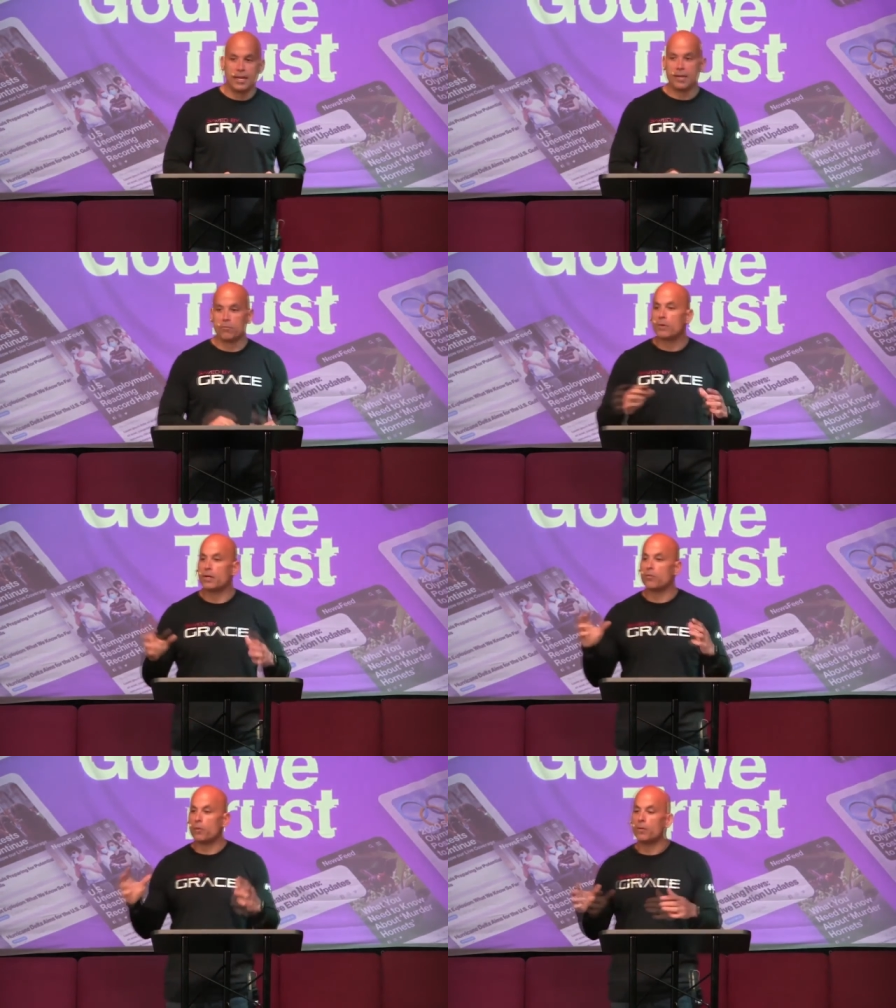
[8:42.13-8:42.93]
And we
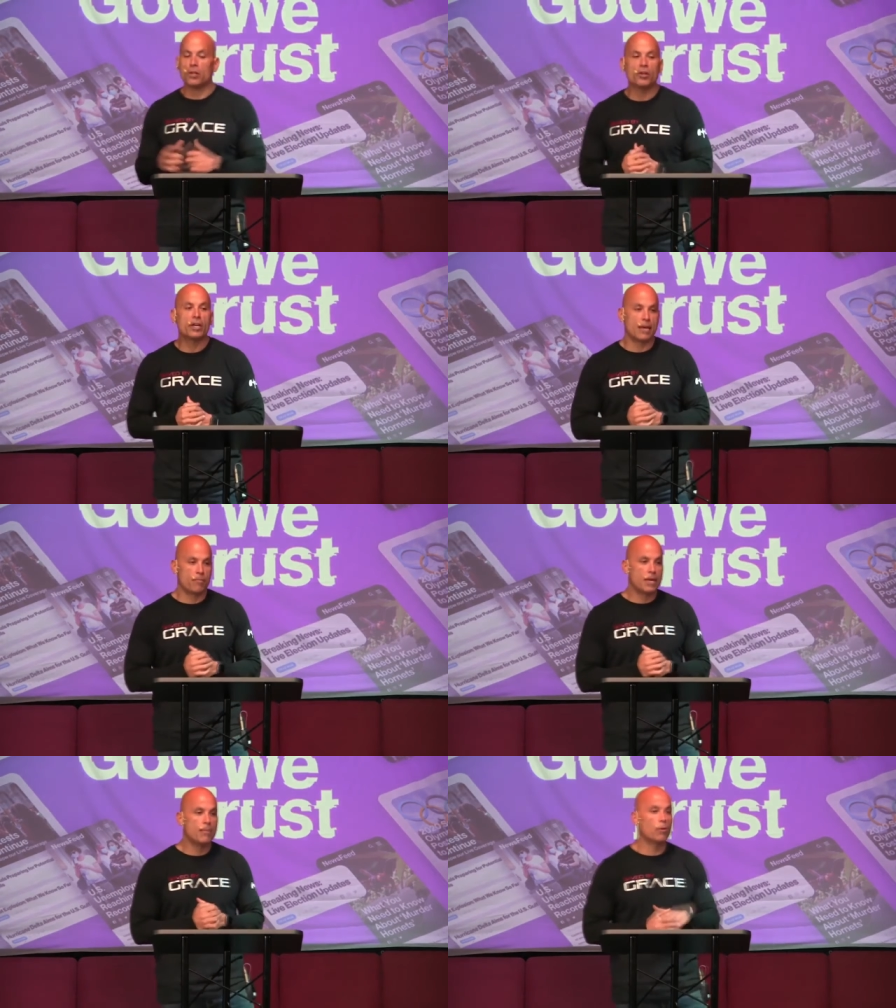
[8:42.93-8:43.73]
would, we would look
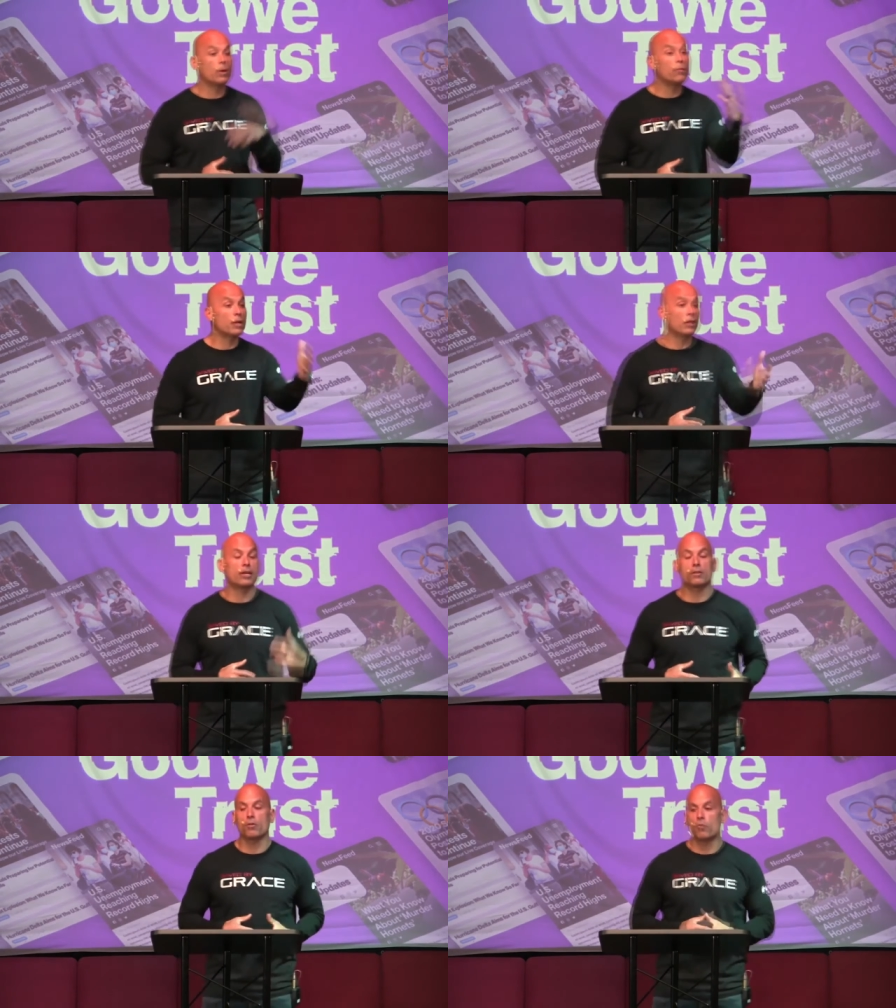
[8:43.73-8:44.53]
at people, we would look
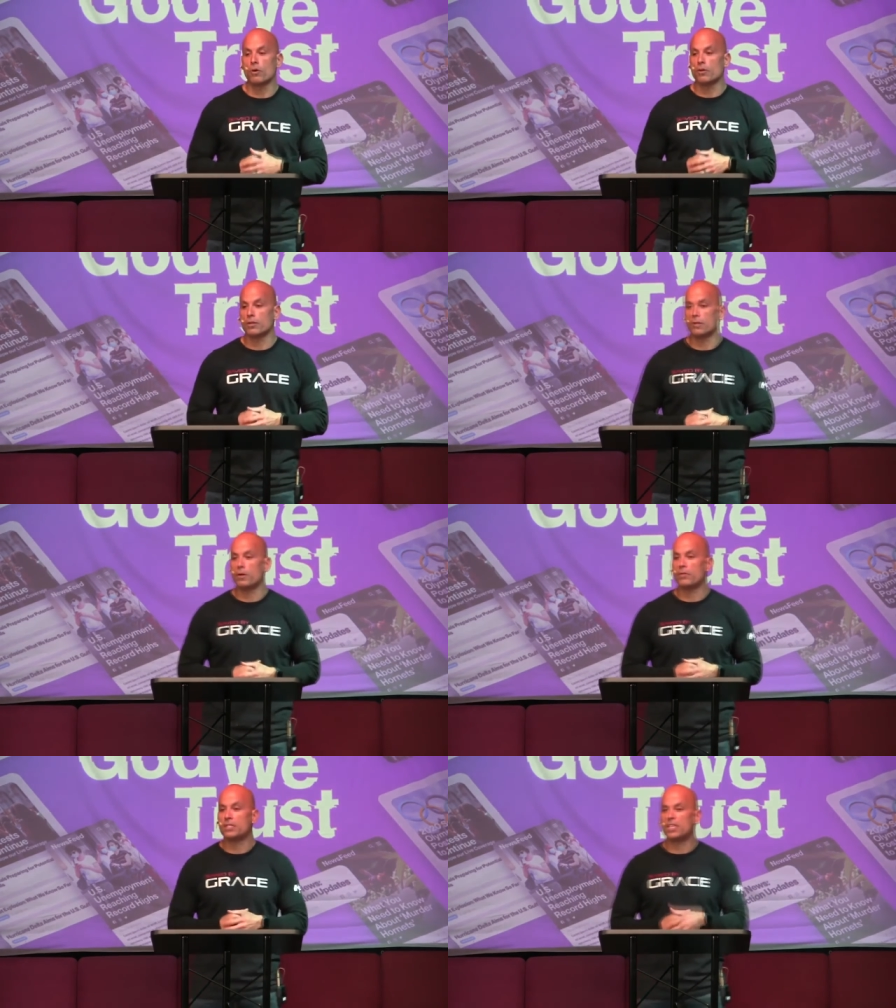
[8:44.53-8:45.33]
at the world, and
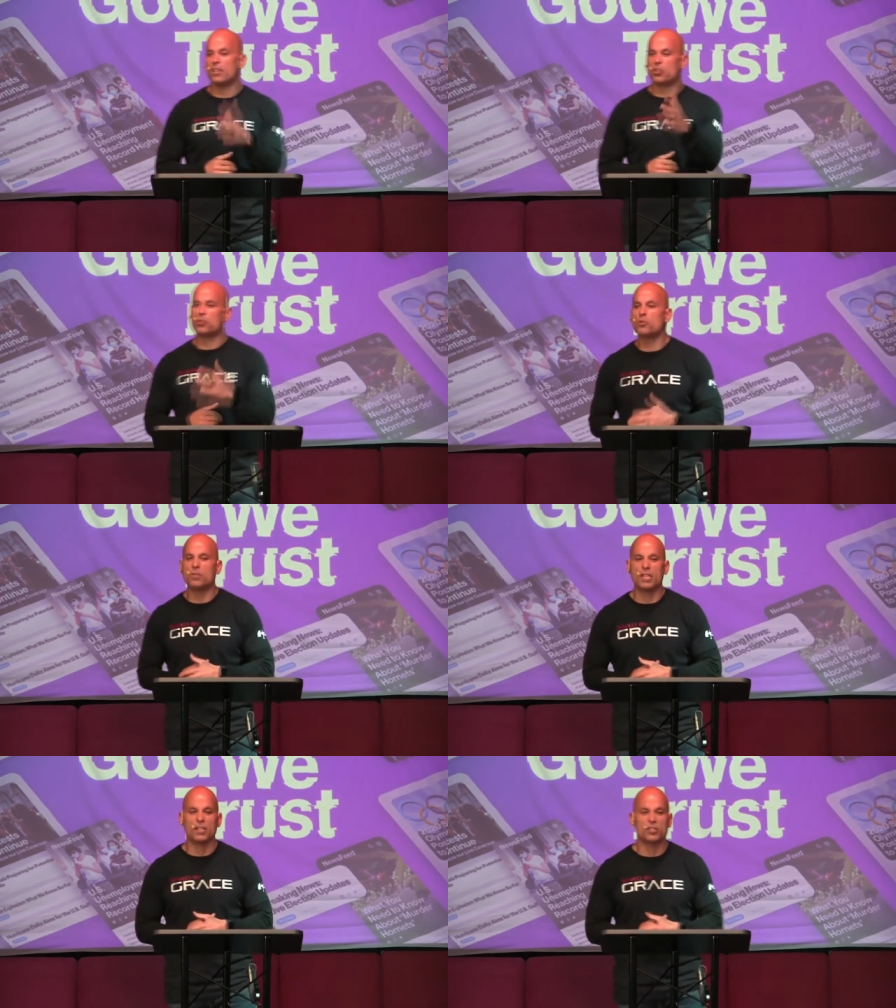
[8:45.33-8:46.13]
we would say, the
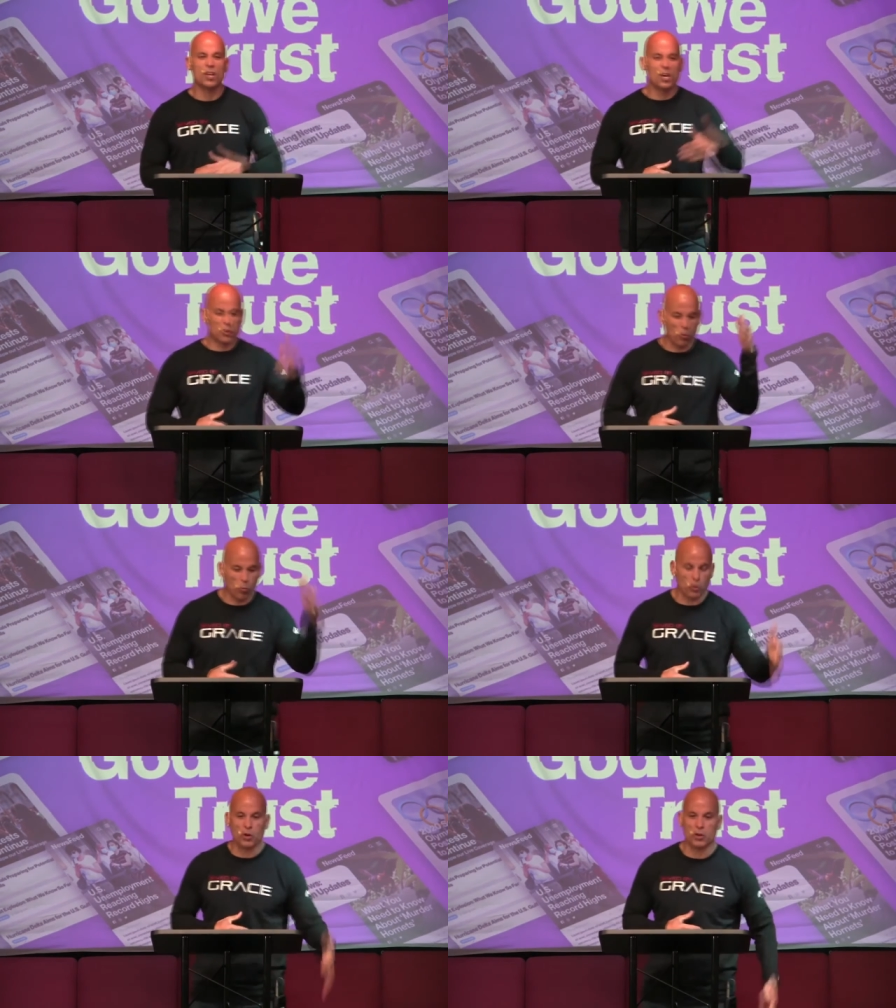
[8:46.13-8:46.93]
truth is the
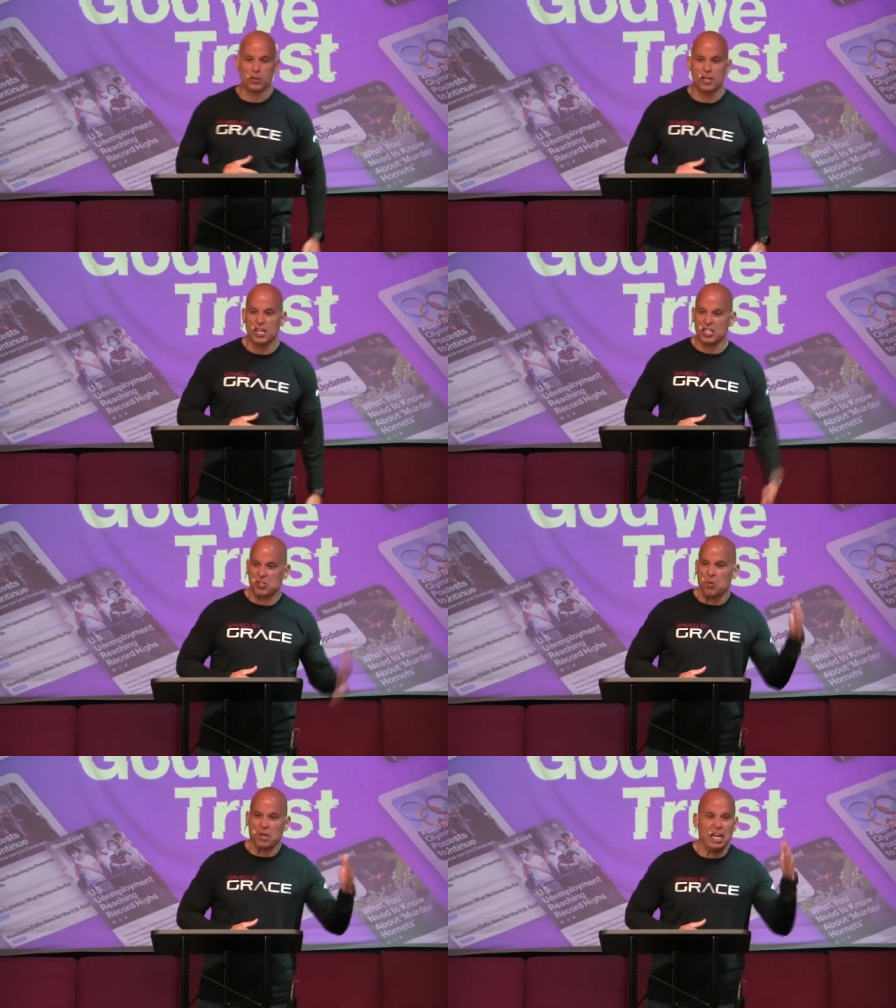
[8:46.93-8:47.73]
world is
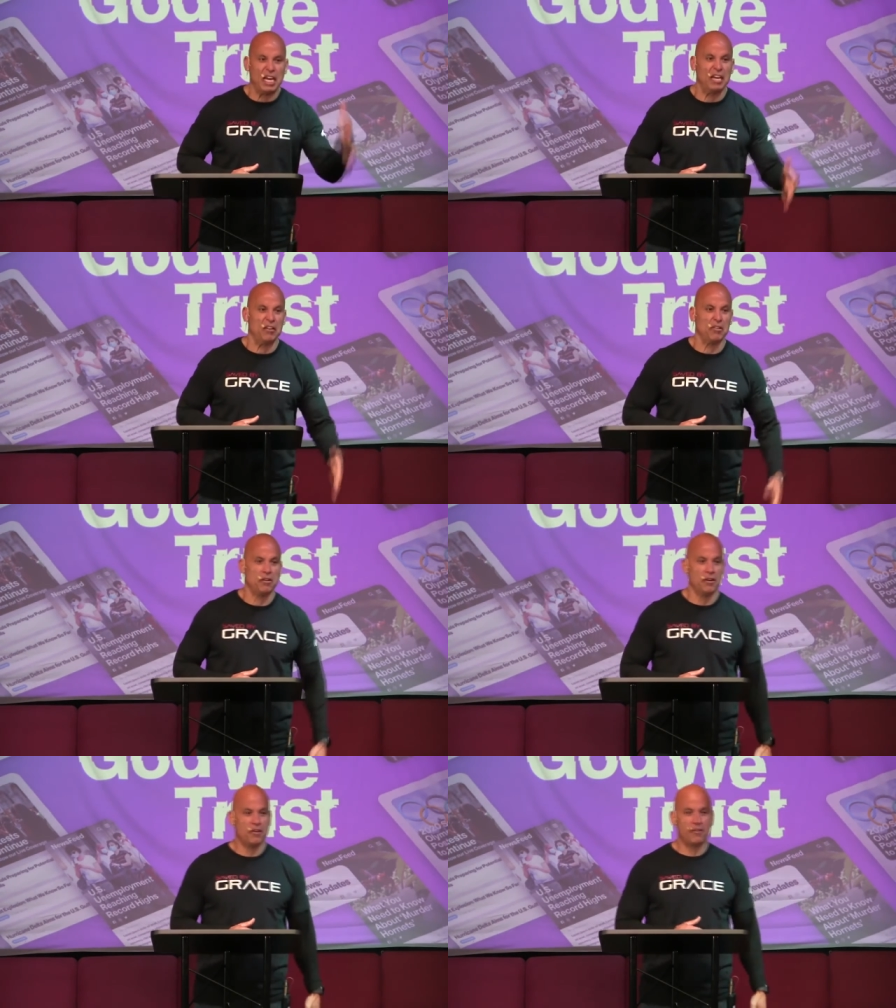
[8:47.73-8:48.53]
going to
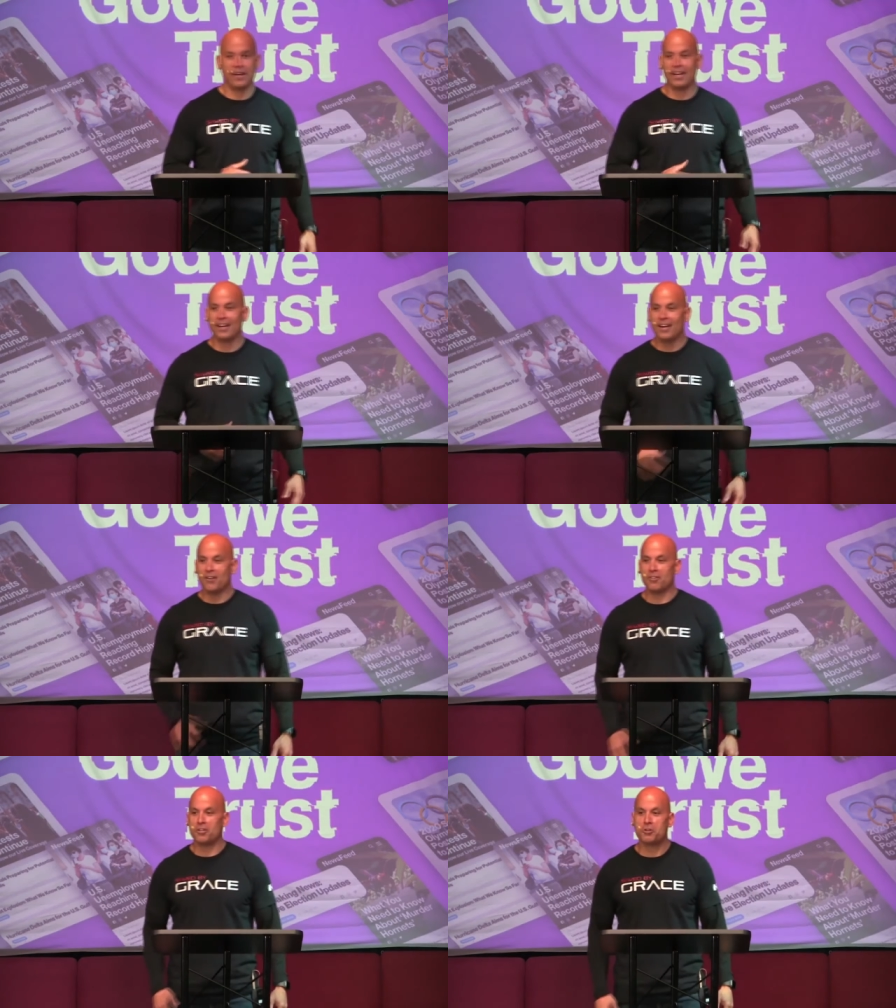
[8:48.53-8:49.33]
hell, right?
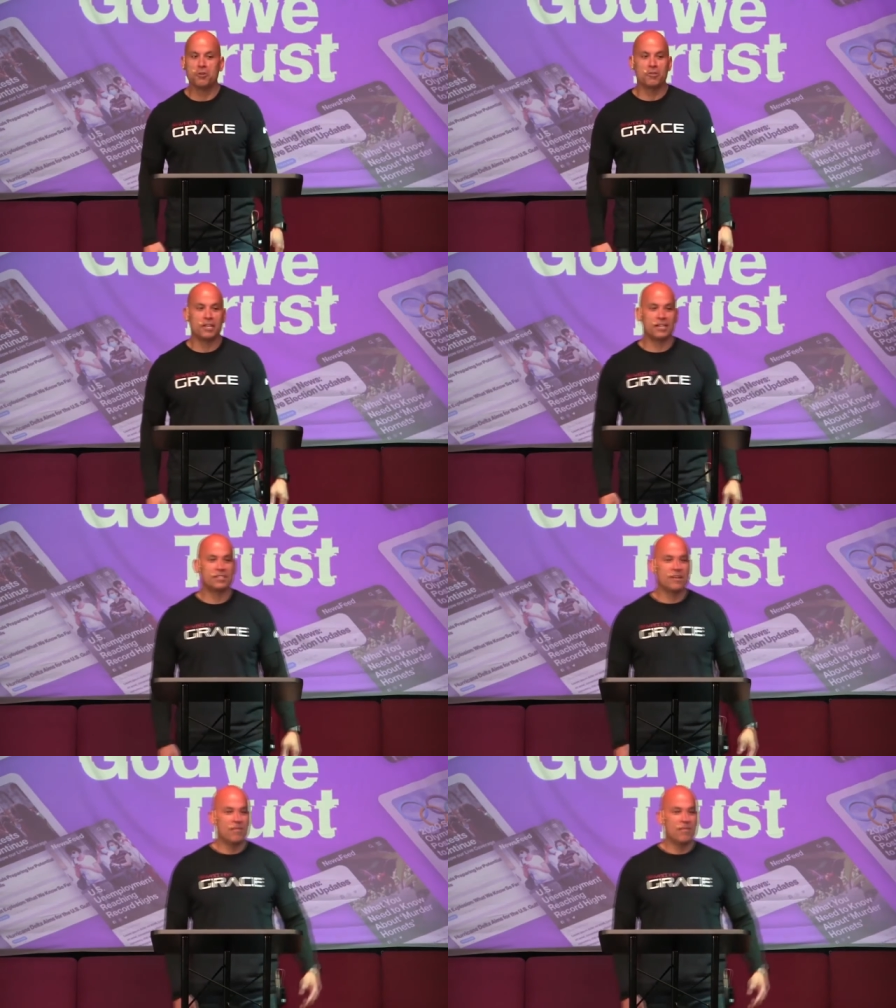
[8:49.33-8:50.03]
Or the truth is